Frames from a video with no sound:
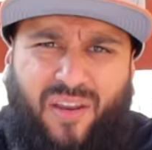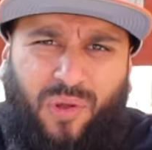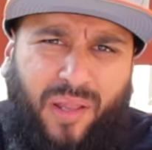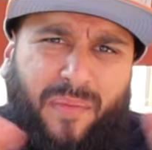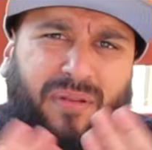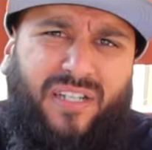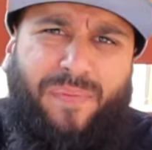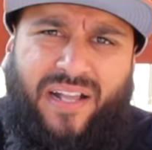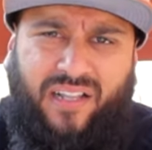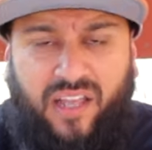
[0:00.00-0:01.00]
anyone. Let me just
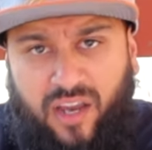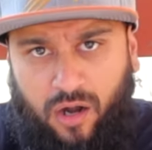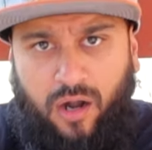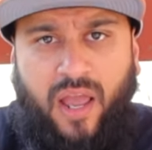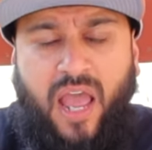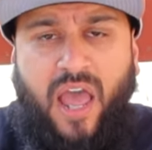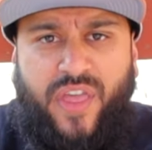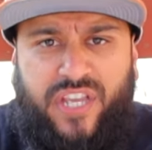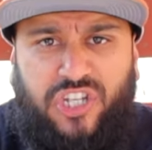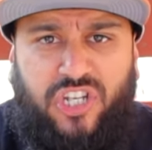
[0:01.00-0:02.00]
be clear.
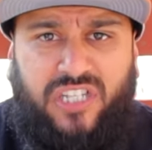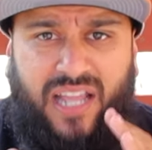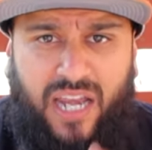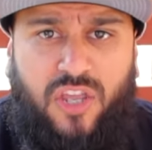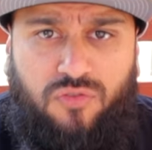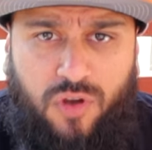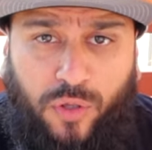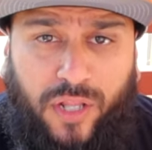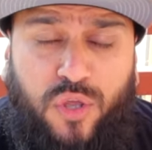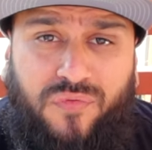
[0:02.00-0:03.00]
This is just letting you
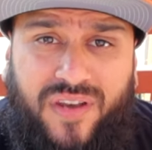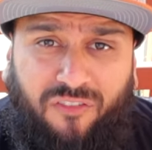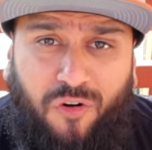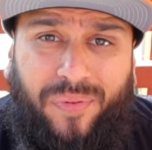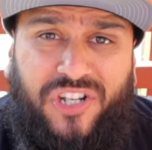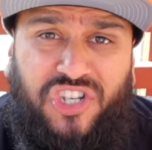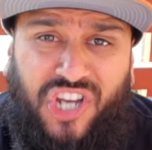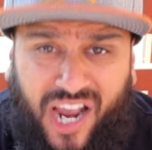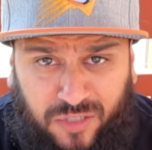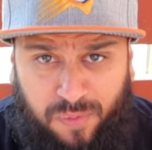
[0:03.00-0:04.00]
know that you've never been
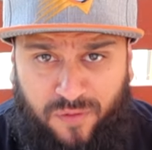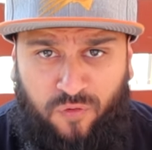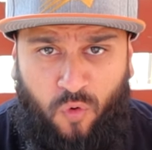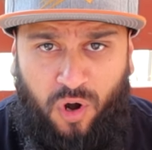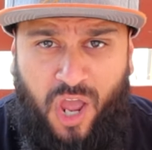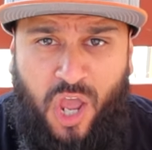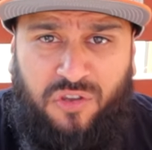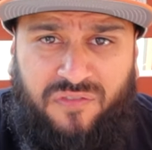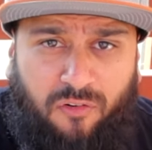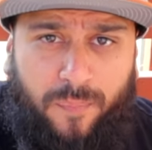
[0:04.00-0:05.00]
checked before.
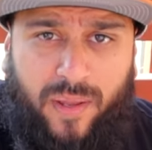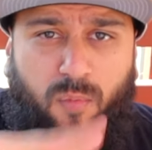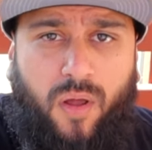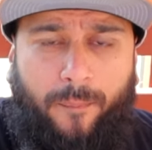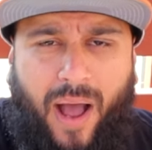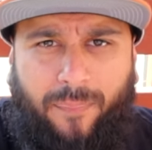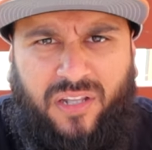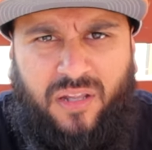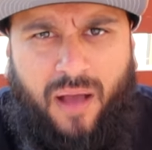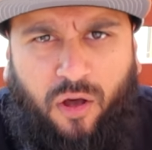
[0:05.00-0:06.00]
You've never been popped
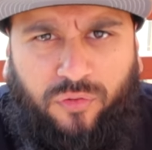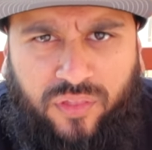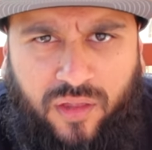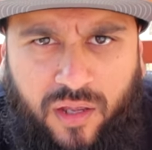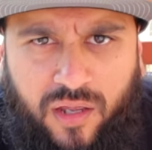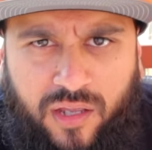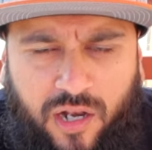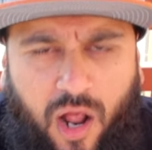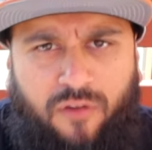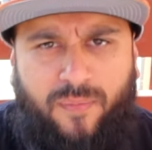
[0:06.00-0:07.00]
in the mouth. You
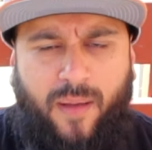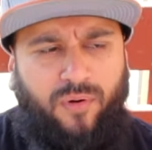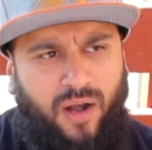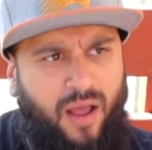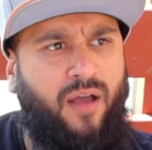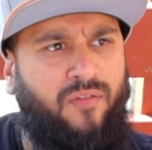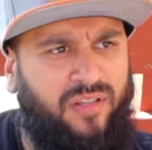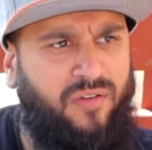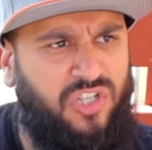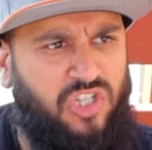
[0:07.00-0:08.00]
know, I remember
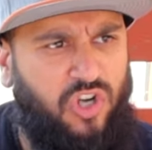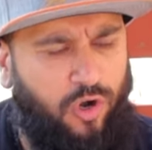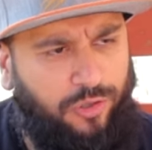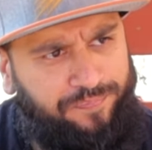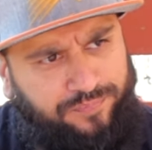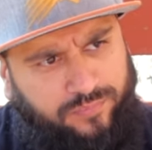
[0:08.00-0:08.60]
there was this girl